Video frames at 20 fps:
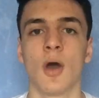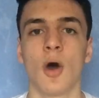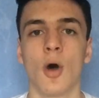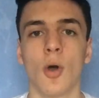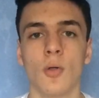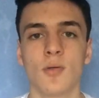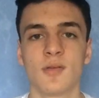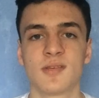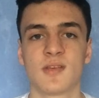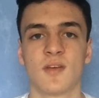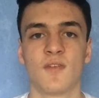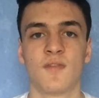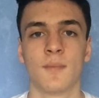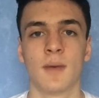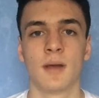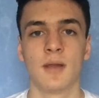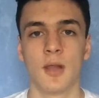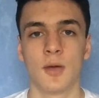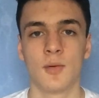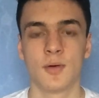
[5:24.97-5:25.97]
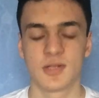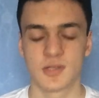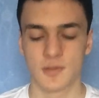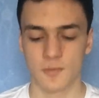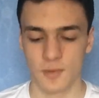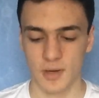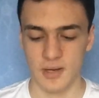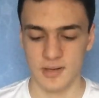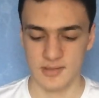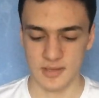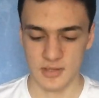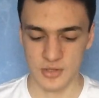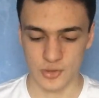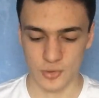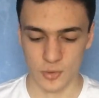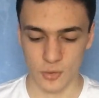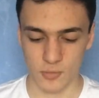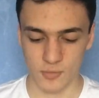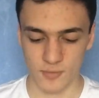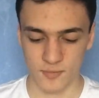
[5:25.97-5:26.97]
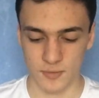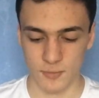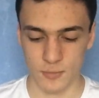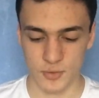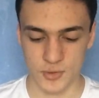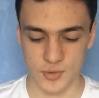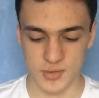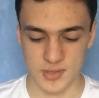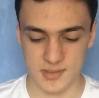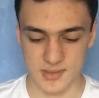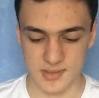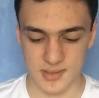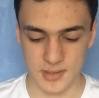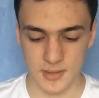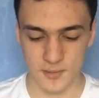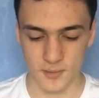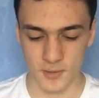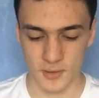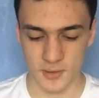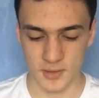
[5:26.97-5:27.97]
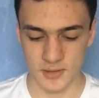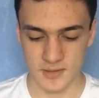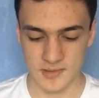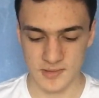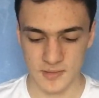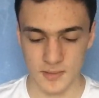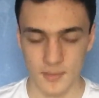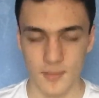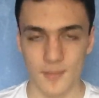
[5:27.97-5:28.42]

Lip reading: Also for my lowest grade in geography, which was a D grade.